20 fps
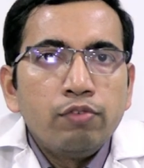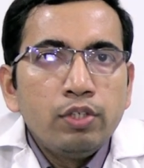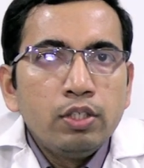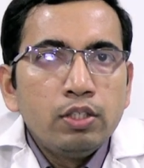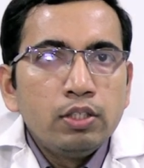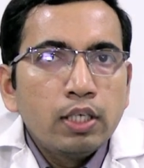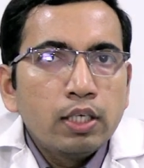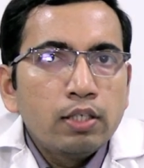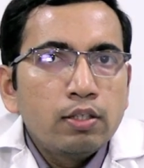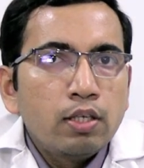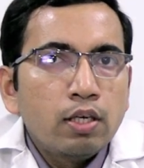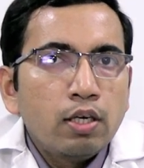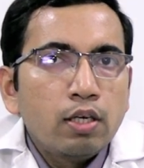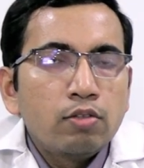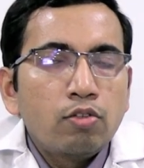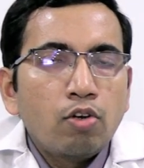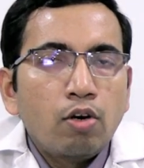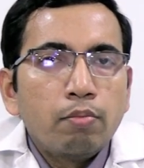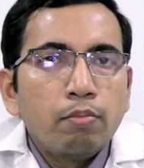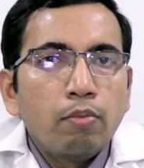we inject
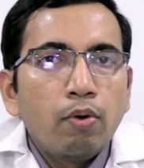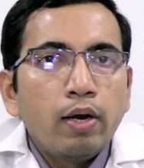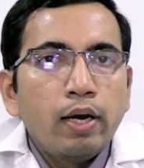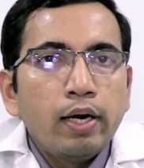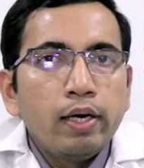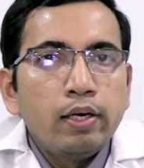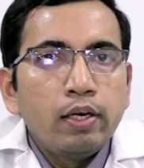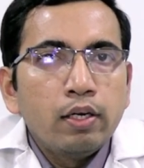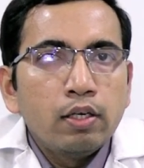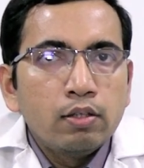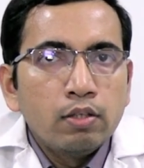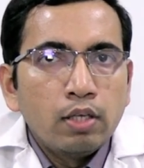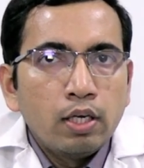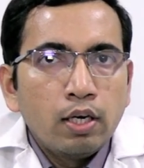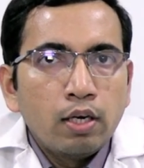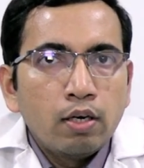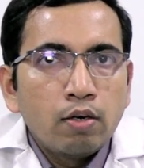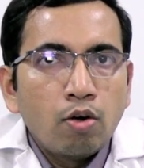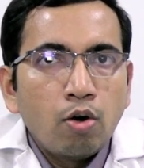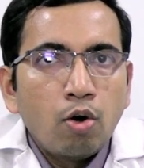the thrombolytic
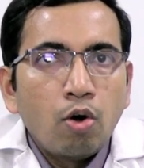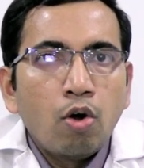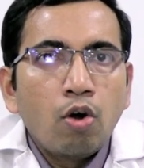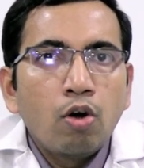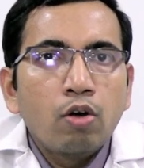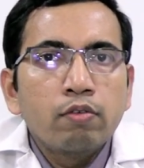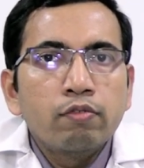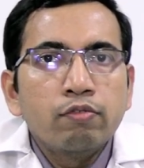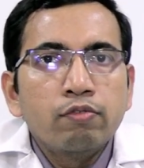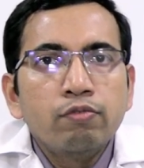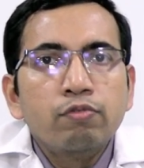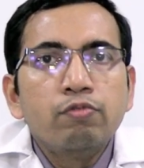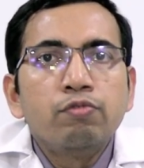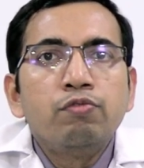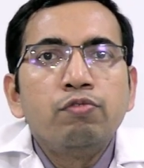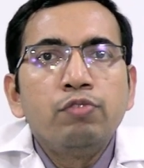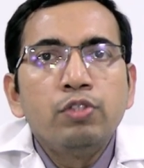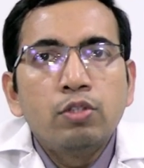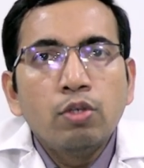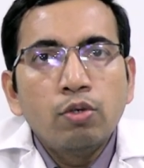there or
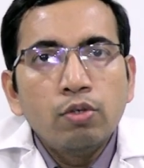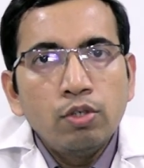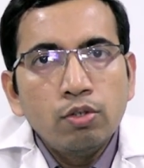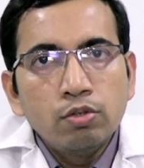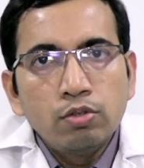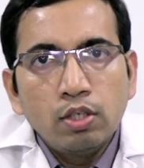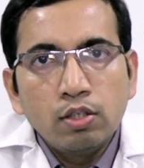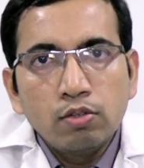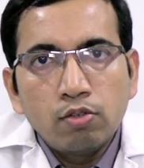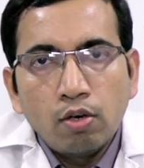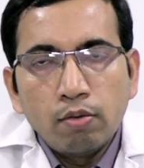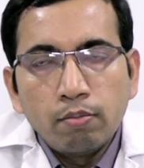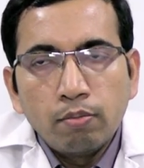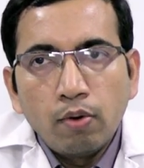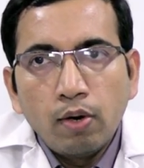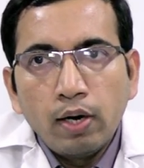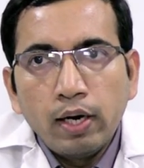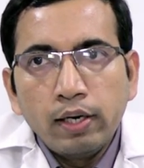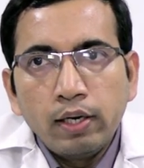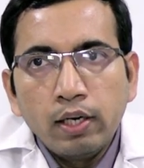without using
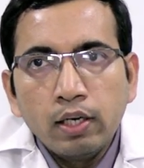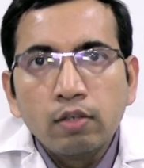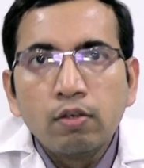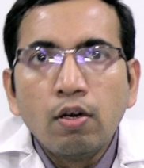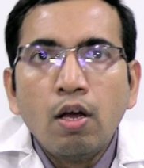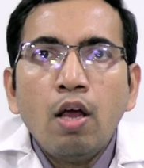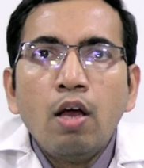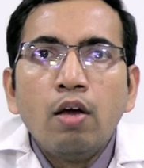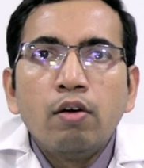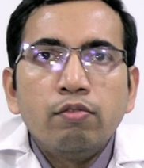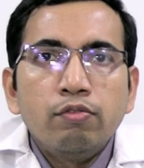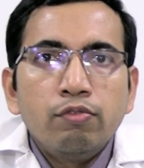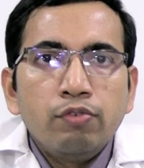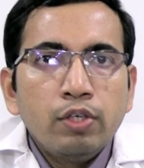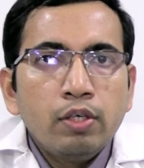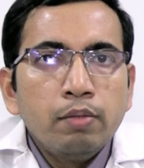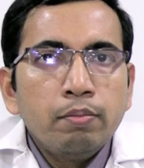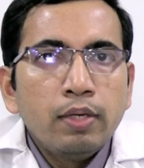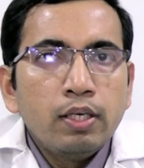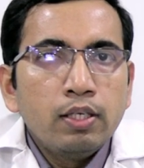thrombolytic
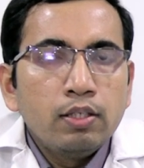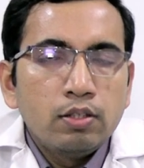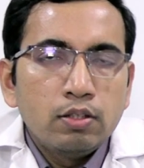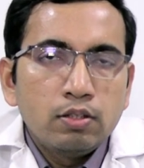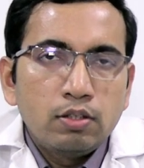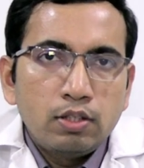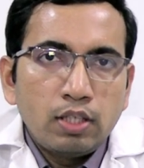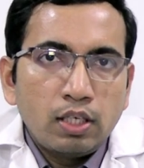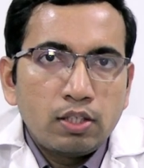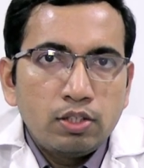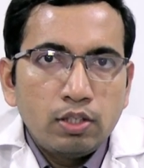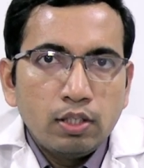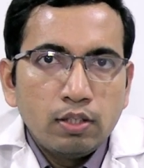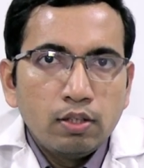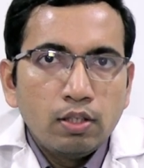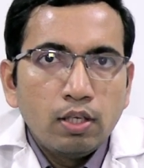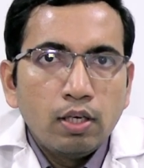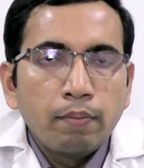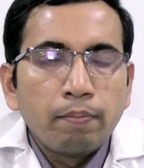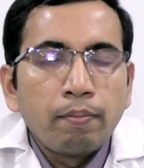we may
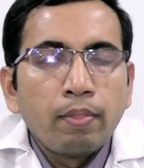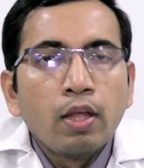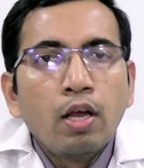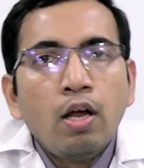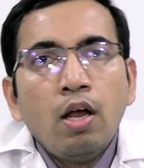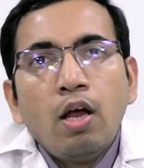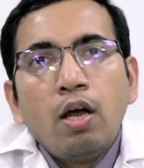suction the